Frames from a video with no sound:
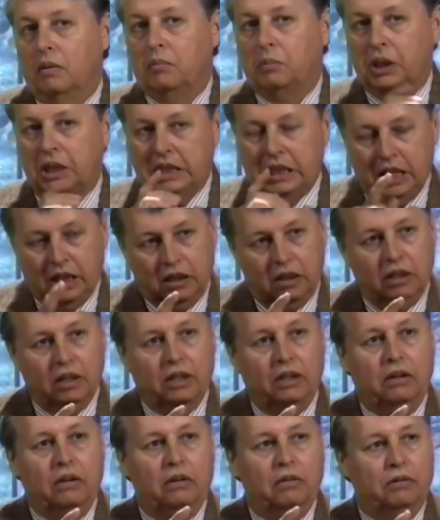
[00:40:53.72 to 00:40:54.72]

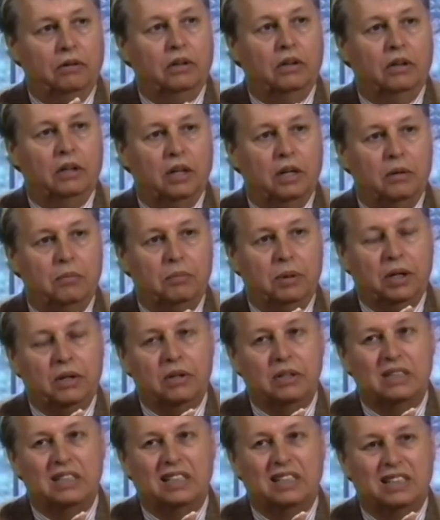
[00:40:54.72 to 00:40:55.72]
particularly virulent
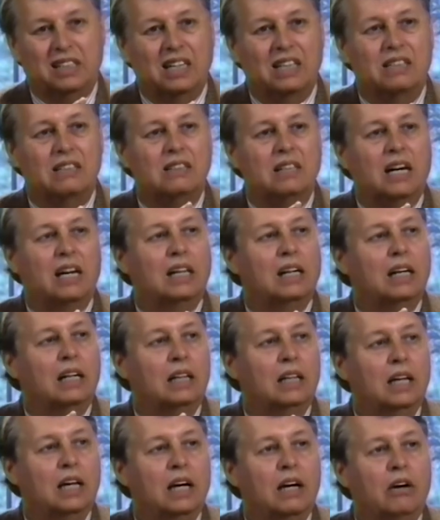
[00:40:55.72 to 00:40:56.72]
because it does not
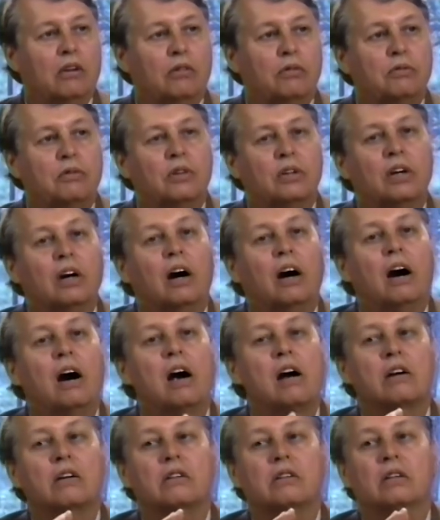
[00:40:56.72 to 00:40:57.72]
allow for
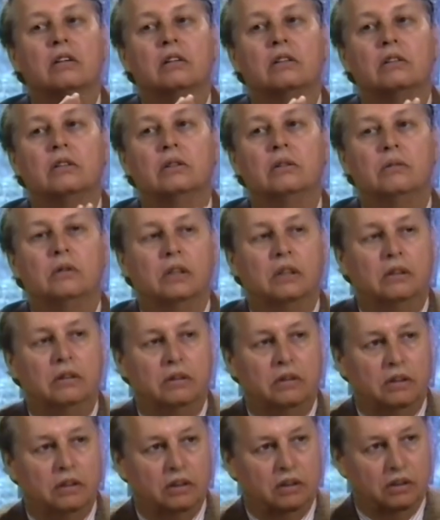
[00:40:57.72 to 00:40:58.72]
art to
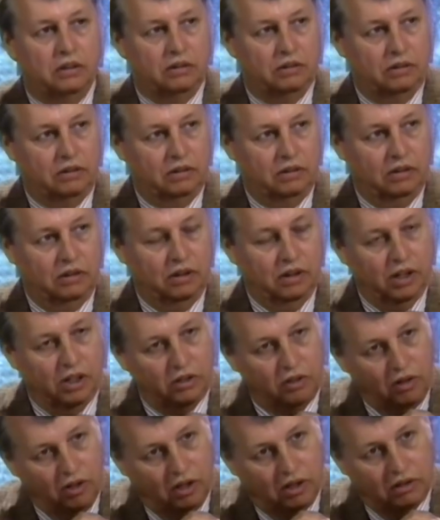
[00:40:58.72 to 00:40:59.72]
occur at
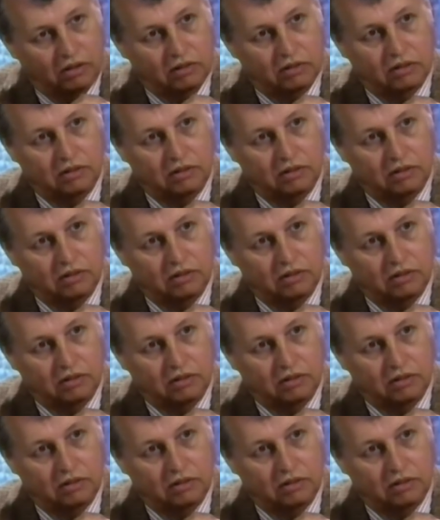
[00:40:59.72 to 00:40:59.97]
all.